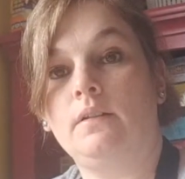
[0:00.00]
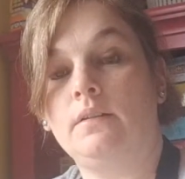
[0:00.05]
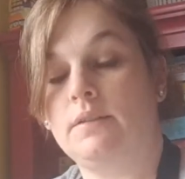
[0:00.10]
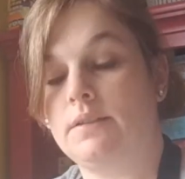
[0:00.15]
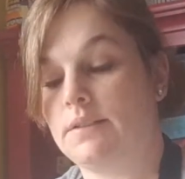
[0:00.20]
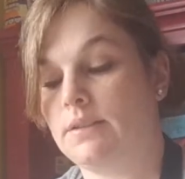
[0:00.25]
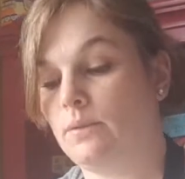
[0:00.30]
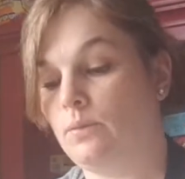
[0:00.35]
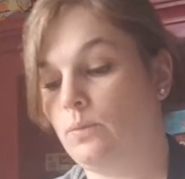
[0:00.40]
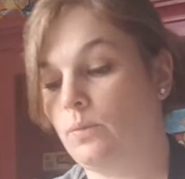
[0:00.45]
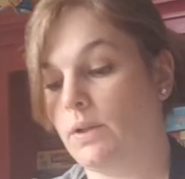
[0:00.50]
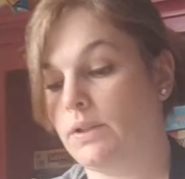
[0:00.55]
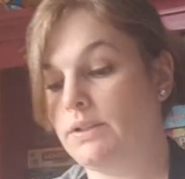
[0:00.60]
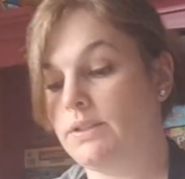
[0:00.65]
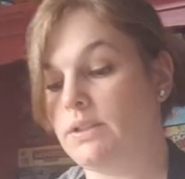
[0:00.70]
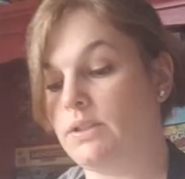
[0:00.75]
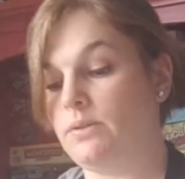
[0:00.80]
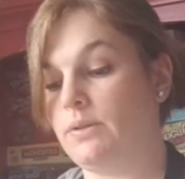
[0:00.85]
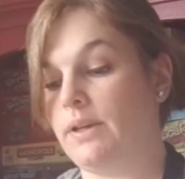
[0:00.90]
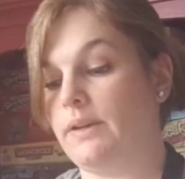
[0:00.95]
So
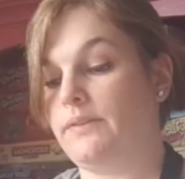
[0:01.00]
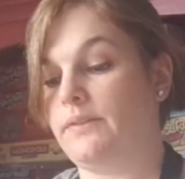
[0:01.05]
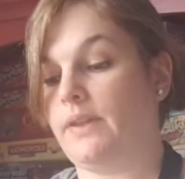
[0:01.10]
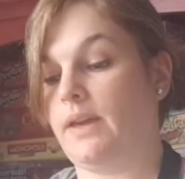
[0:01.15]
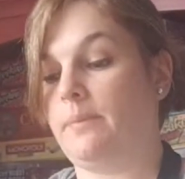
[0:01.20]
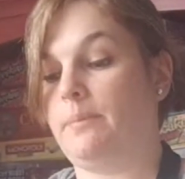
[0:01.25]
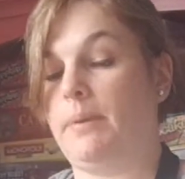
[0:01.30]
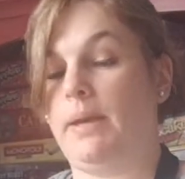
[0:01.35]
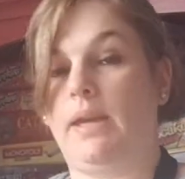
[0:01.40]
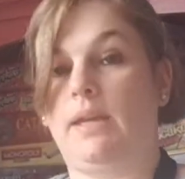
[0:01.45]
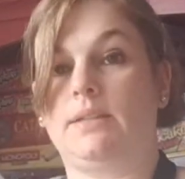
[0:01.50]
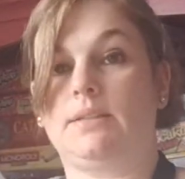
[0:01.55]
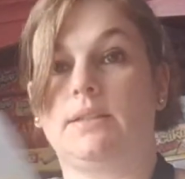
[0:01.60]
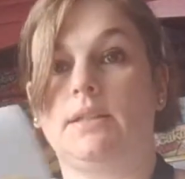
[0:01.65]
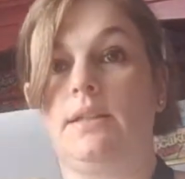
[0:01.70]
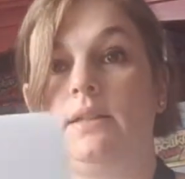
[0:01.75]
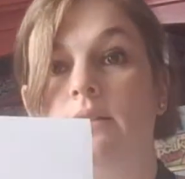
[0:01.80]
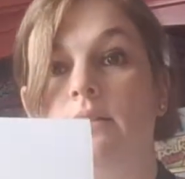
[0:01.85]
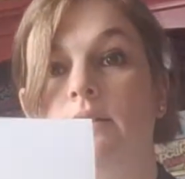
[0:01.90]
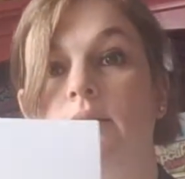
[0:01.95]
once you get that
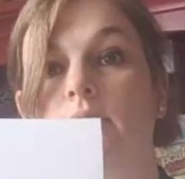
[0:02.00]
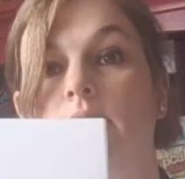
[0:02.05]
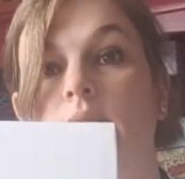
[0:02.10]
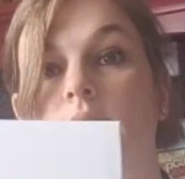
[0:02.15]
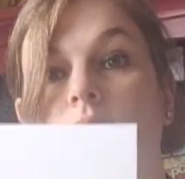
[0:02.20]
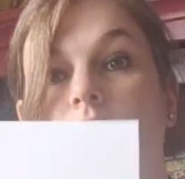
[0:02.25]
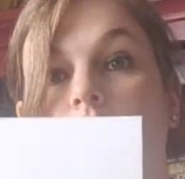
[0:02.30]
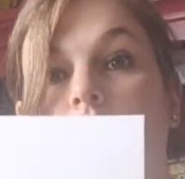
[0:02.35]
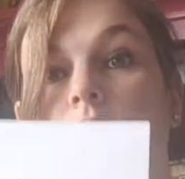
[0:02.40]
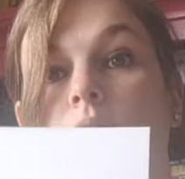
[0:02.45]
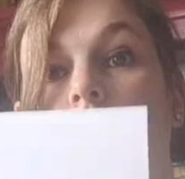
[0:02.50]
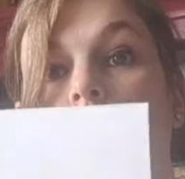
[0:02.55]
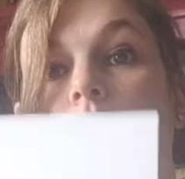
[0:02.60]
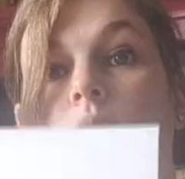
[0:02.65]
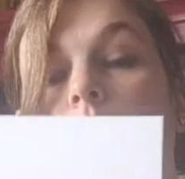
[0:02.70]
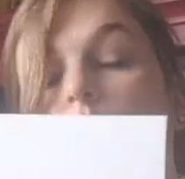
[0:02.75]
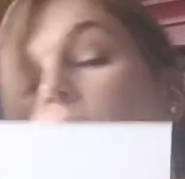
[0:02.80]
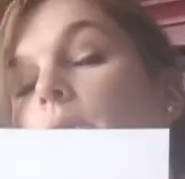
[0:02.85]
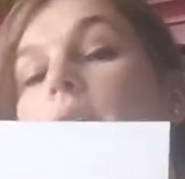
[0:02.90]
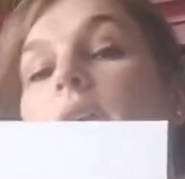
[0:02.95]
painted,
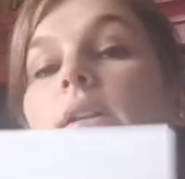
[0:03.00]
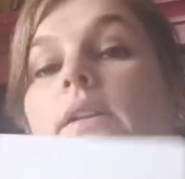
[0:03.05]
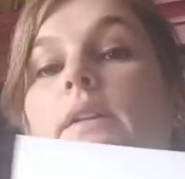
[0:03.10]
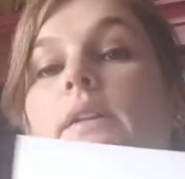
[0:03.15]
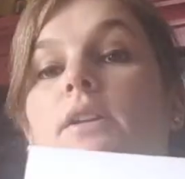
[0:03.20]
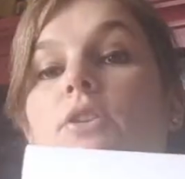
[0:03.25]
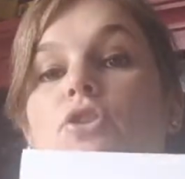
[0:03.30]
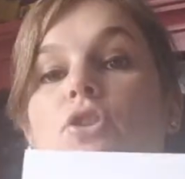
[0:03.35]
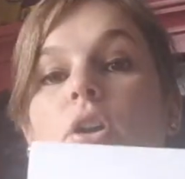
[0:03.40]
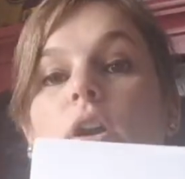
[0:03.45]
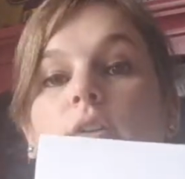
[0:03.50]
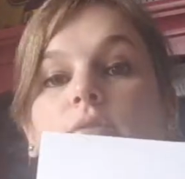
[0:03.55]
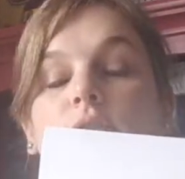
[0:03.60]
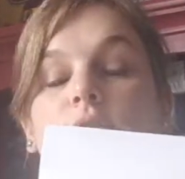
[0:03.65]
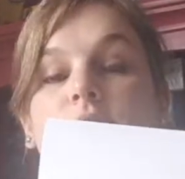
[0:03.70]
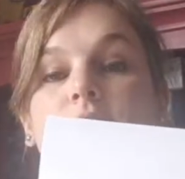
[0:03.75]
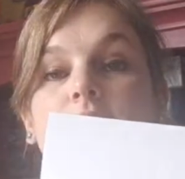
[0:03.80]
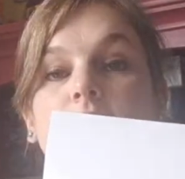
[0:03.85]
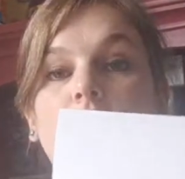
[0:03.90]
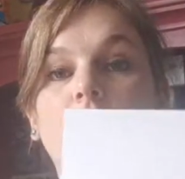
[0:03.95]
we're going to let it dry for
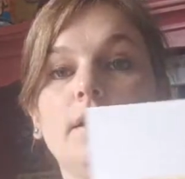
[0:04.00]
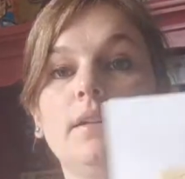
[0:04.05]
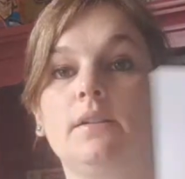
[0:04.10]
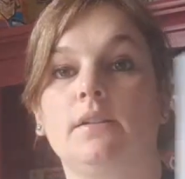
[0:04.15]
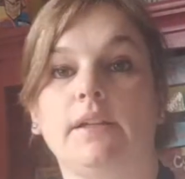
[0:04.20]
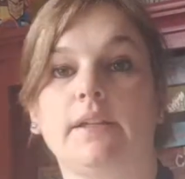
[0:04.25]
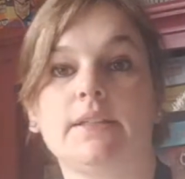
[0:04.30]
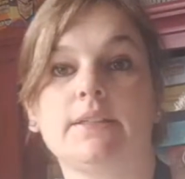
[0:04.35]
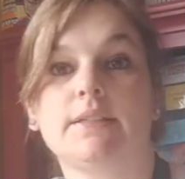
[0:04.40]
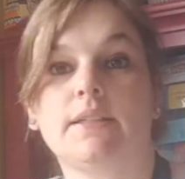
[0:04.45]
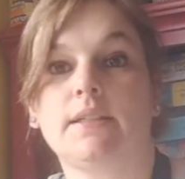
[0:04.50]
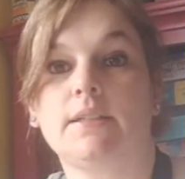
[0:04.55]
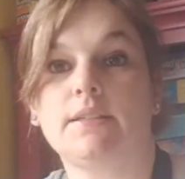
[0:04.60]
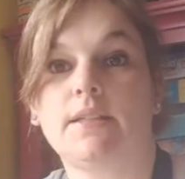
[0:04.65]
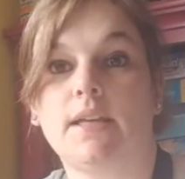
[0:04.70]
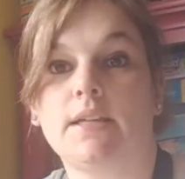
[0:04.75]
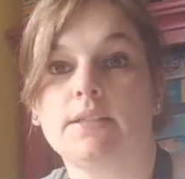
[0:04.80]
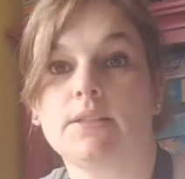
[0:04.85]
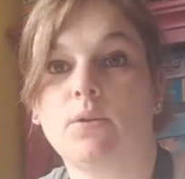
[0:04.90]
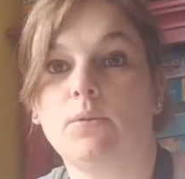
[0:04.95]
a second. And like I said, it
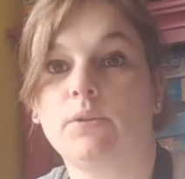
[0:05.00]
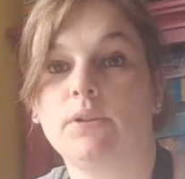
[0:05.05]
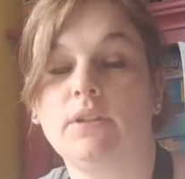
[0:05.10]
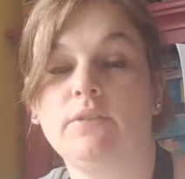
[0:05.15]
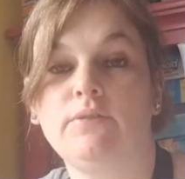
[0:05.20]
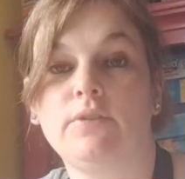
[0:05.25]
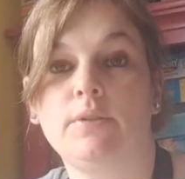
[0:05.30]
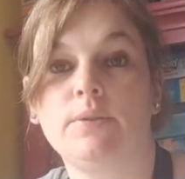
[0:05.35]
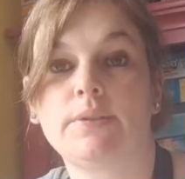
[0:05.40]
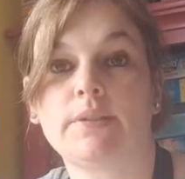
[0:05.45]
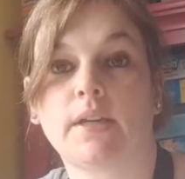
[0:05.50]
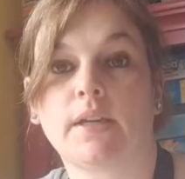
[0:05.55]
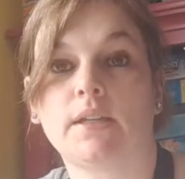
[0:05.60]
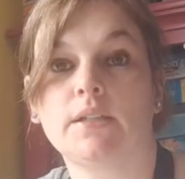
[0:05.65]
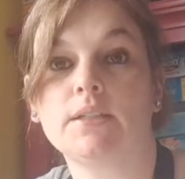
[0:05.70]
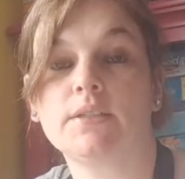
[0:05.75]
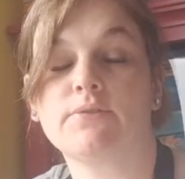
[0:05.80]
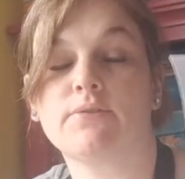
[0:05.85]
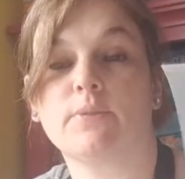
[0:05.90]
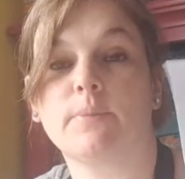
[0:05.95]
takes only a few
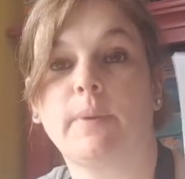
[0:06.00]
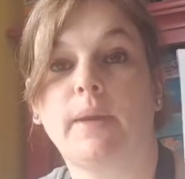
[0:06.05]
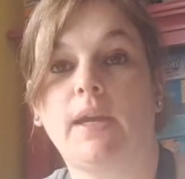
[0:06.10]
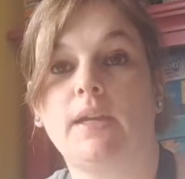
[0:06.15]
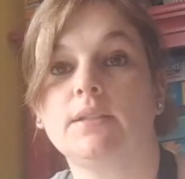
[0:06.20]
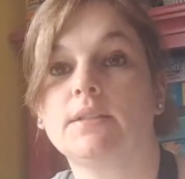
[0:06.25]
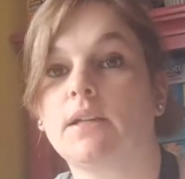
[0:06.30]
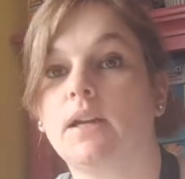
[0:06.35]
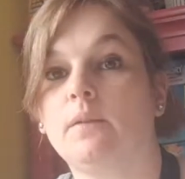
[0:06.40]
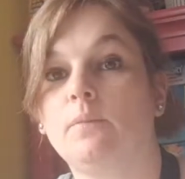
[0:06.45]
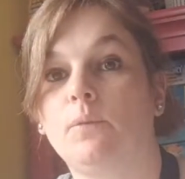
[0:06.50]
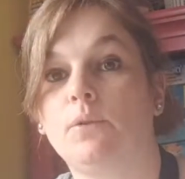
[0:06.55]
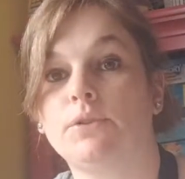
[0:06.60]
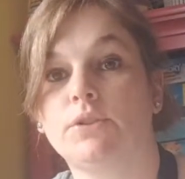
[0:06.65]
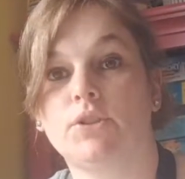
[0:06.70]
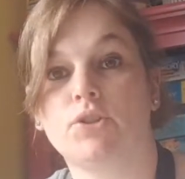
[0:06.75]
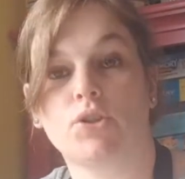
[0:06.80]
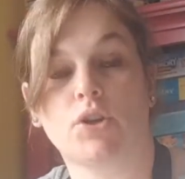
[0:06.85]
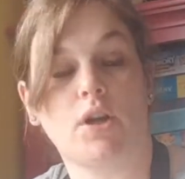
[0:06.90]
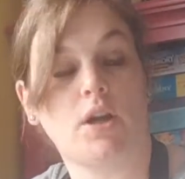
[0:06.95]
seconds for paint on wood
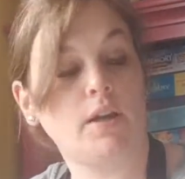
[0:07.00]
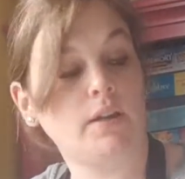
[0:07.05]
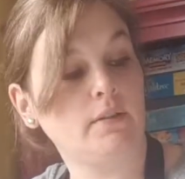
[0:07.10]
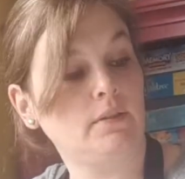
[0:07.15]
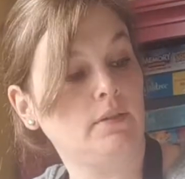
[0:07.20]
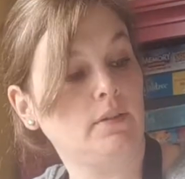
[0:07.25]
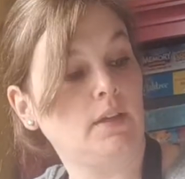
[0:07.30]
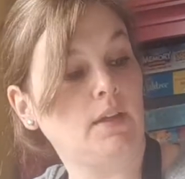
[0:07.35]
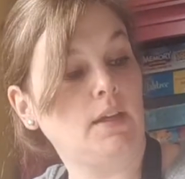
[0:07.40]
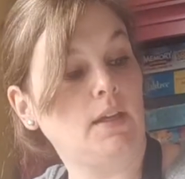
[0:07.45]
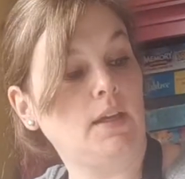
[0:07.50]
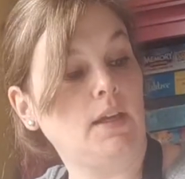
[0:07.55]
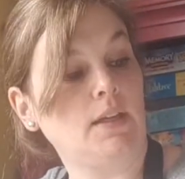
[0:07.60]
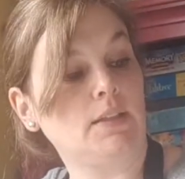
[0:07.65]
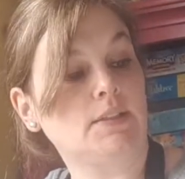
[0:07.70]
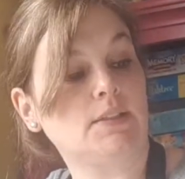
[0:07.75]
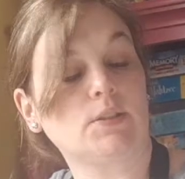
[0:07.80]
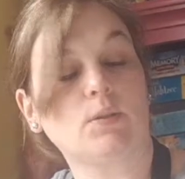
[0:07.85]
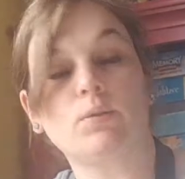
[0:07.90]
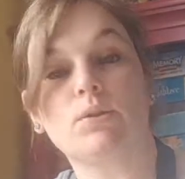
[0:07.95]
to dry.
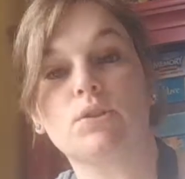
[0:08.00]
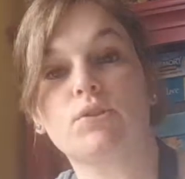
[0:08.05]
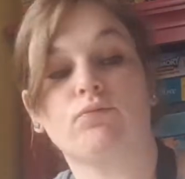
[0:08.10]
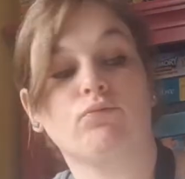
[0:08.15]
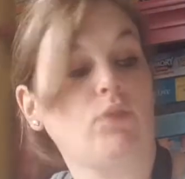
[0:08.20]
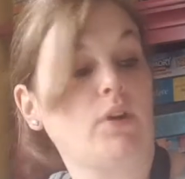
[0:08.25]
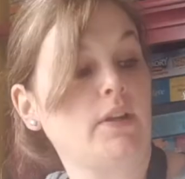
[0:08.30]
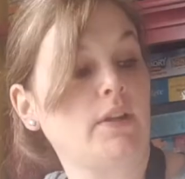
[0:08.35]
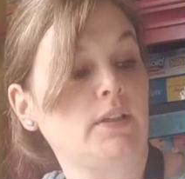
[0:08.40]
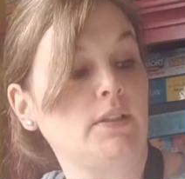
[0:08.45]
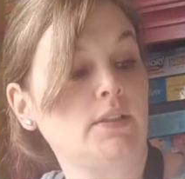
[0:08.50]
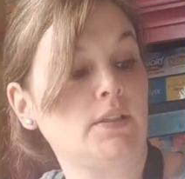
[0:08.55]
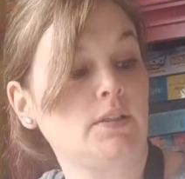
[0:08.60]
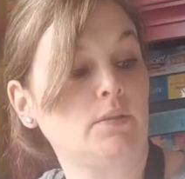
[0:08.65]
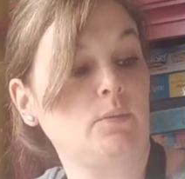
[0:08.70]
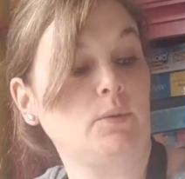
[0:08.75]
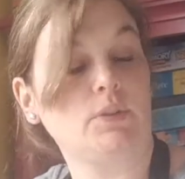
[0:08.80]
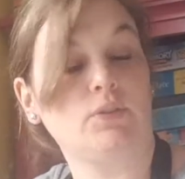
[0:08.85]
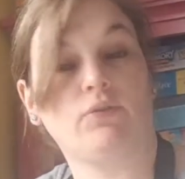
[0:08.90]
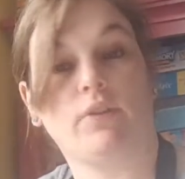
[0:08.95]
It soaks right into the
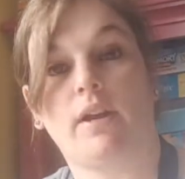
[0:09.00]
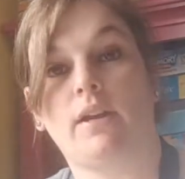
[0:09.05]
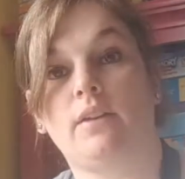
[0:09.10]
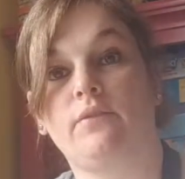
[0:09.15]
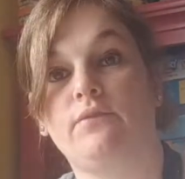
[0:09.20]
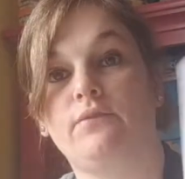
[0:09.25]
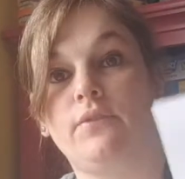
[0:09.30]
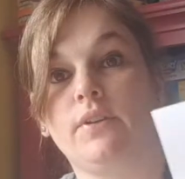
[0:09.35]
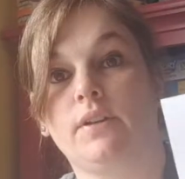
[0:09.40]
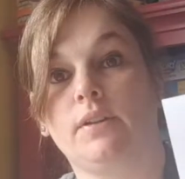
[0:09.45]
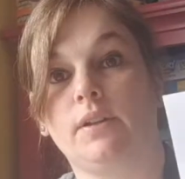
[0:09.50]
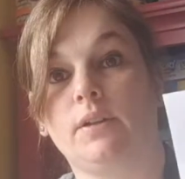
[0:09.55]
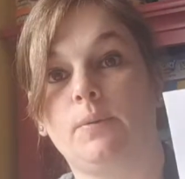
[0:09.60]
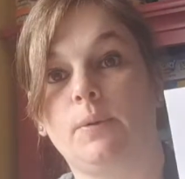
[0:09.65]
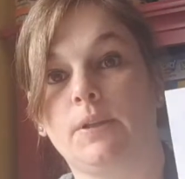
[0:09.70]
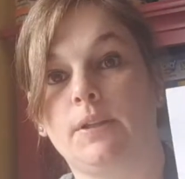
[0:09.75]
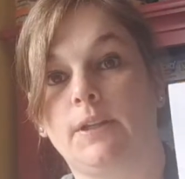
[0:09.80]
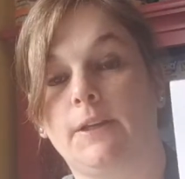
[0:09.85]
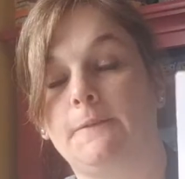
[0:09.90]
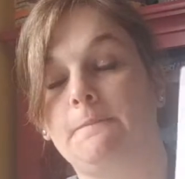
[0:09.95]
wood grain fairly
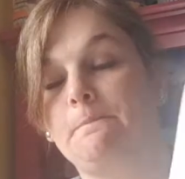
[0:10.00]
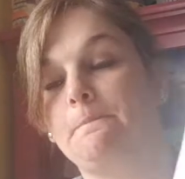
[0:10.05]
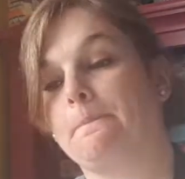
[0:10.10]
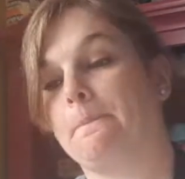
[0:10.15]
quickly.